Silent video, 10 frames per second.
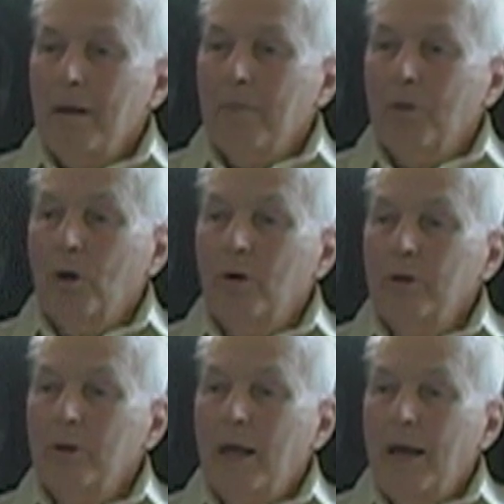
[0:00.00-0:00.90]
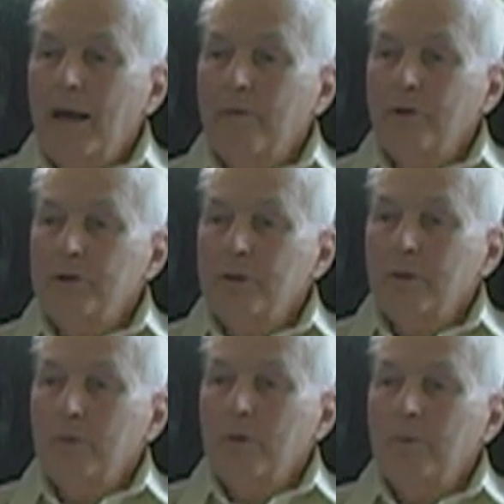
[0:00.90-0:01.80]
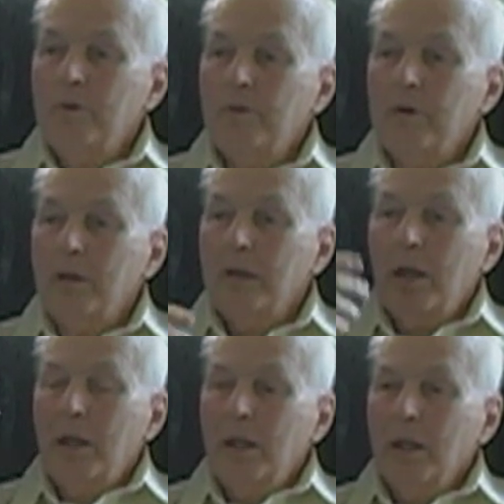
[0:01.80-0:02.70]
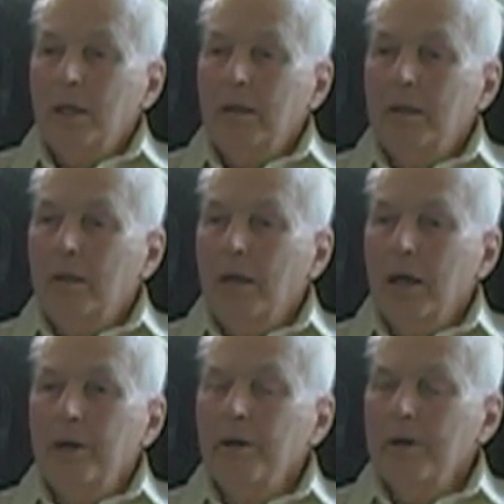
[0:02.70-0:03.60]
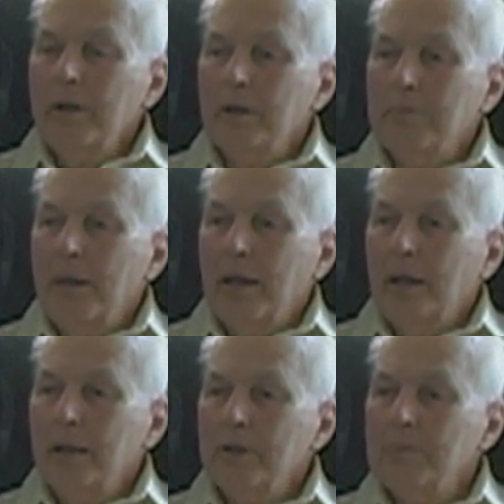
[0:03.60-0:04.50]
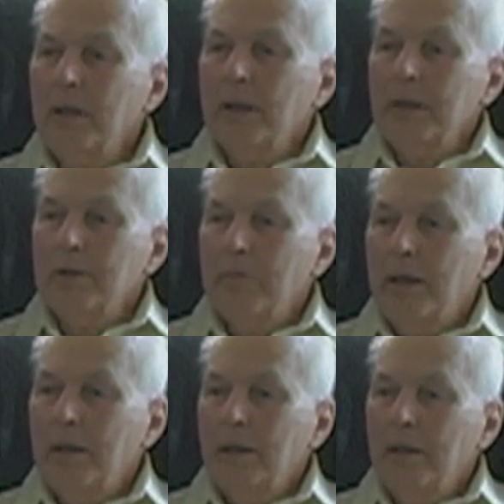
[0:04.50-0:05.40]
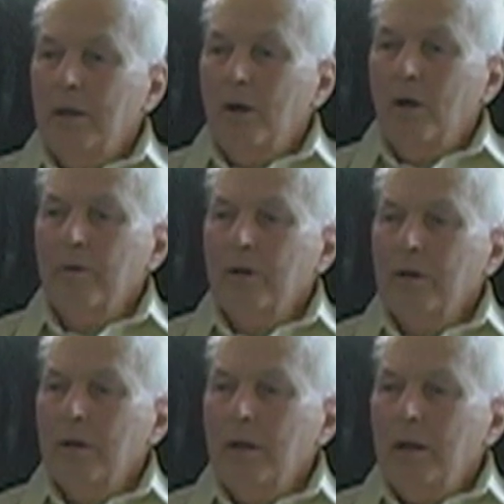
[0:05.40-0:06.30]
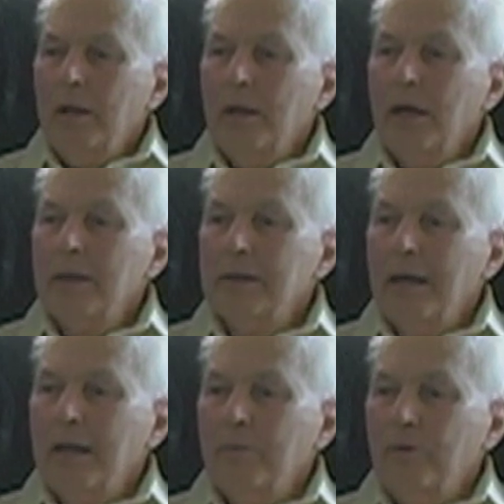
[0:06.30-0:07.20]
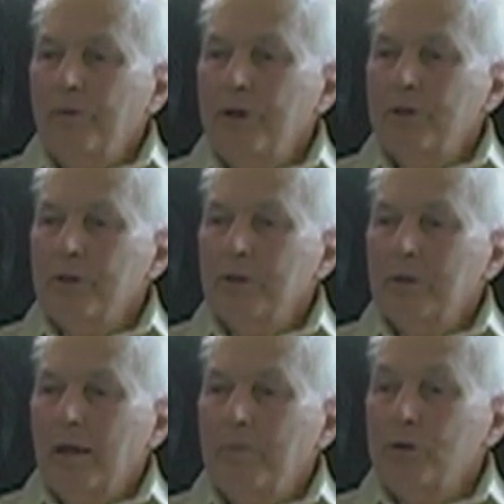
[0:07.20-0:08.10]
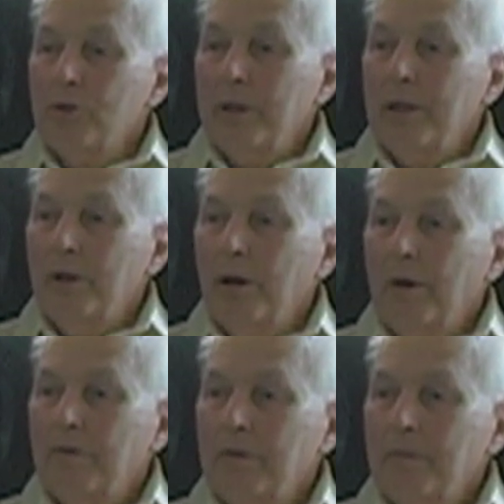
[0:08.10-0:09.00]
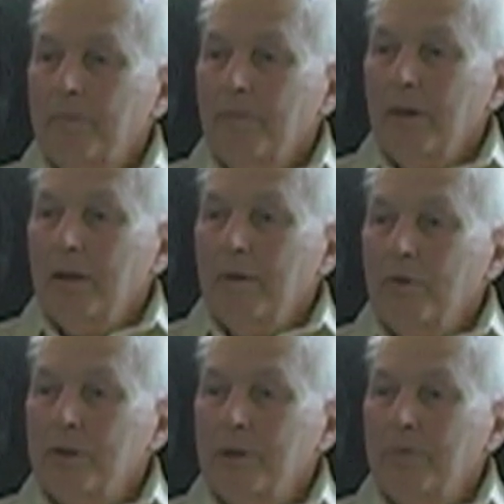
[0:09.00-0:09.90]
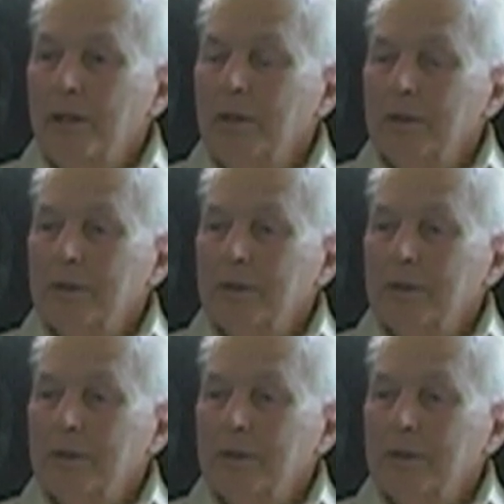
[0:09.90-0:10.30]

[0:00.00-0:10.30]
But on the average, we'll move on. Like our hearing is bad. Our smelling is bad. All of our nice animal features have been traded off for something else.